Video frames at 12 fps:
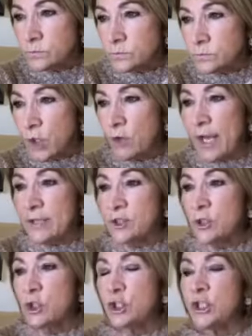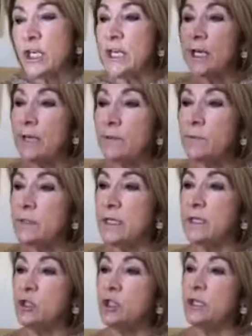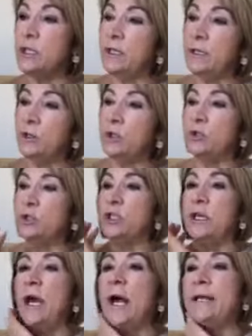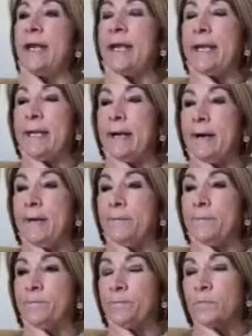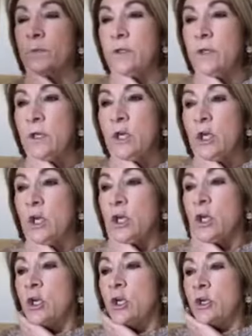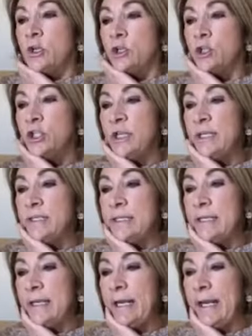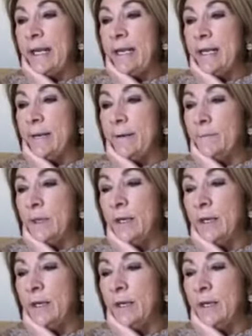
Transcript: Okay, so she did she and she got a um she did a um